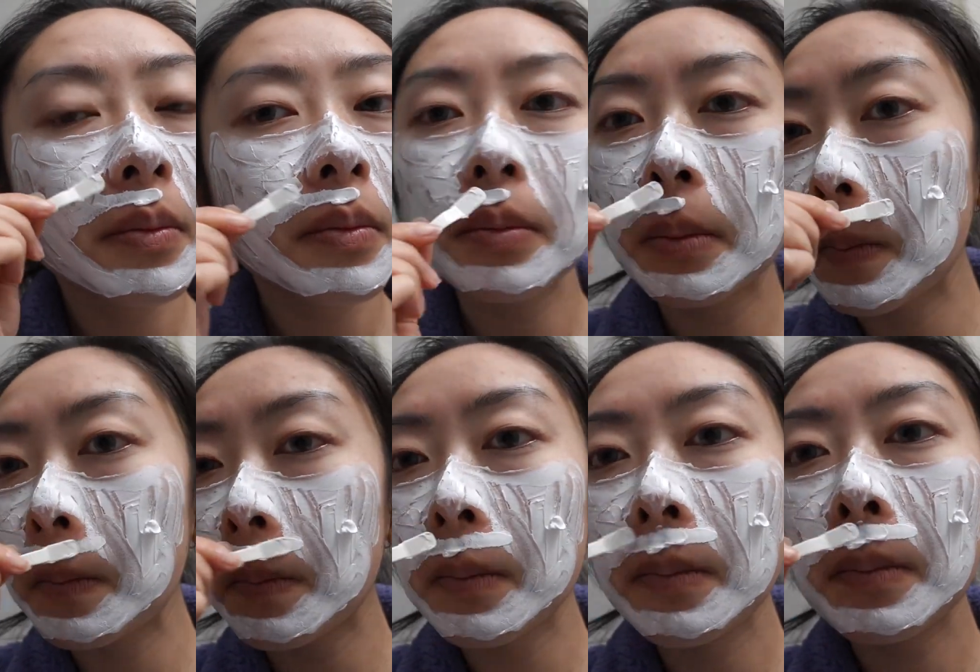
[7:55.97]
You really have to
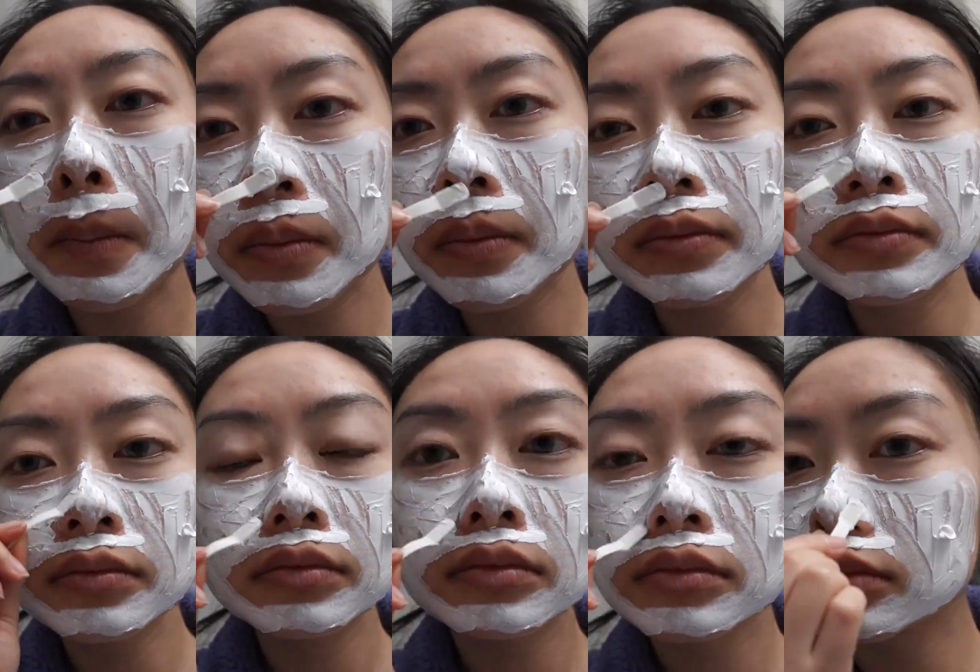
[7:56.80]
like put in work and
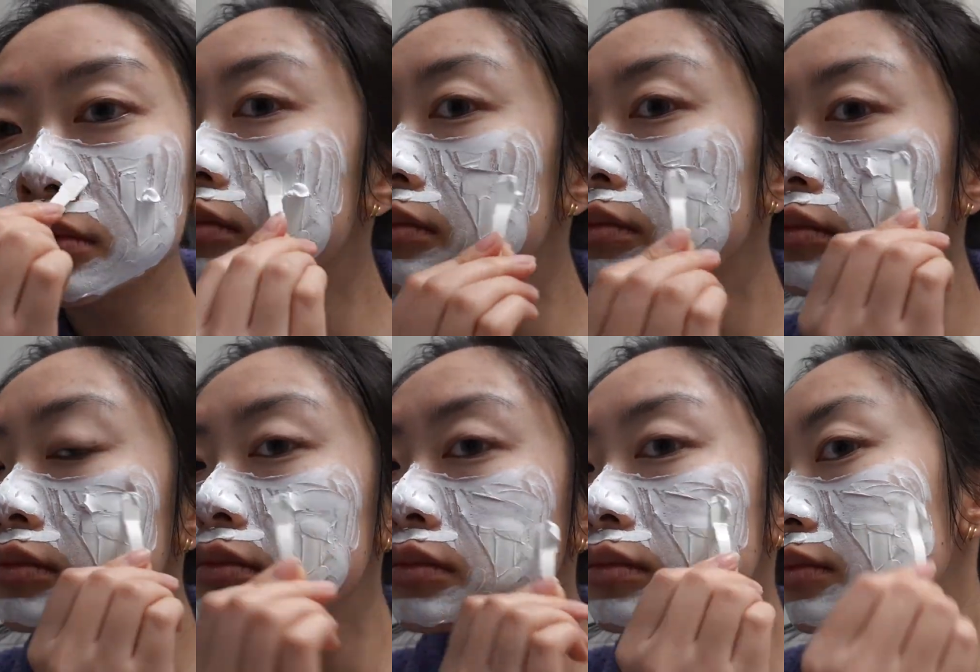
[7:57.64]
use your fingers
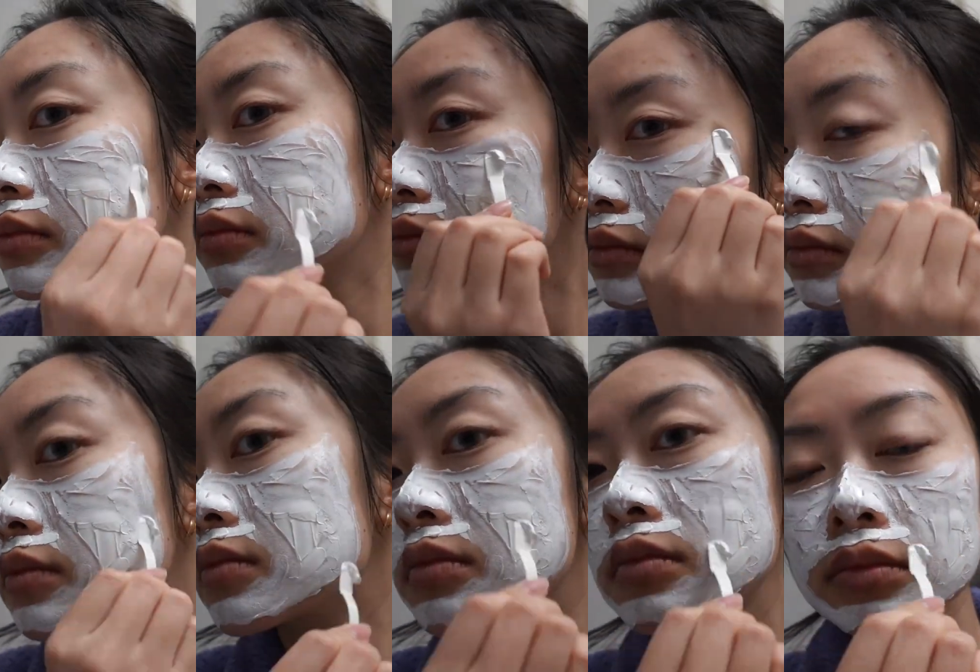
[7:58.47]
to kind of
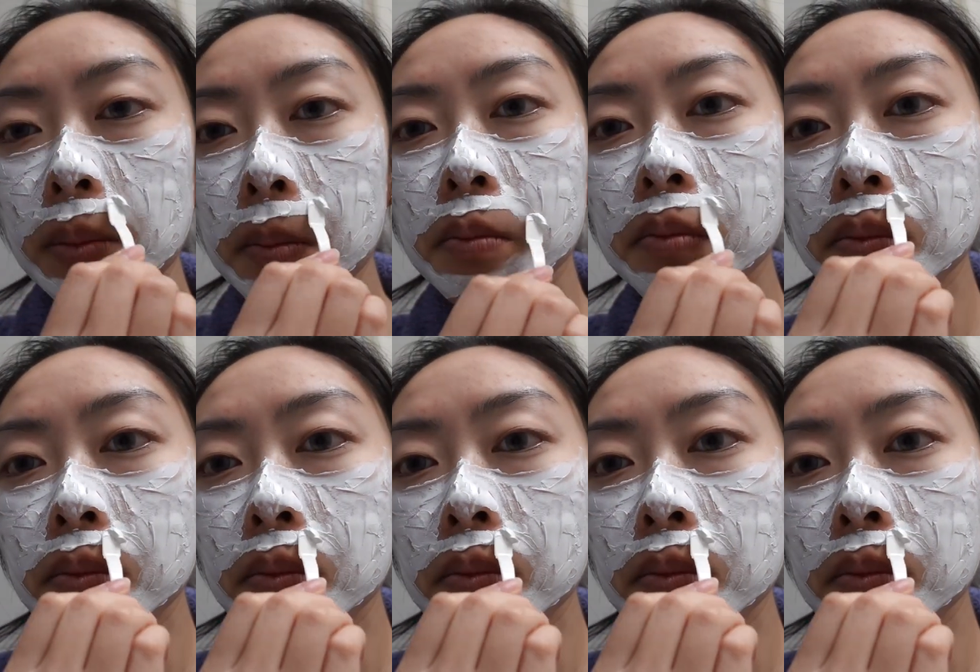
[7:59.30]
break it apart.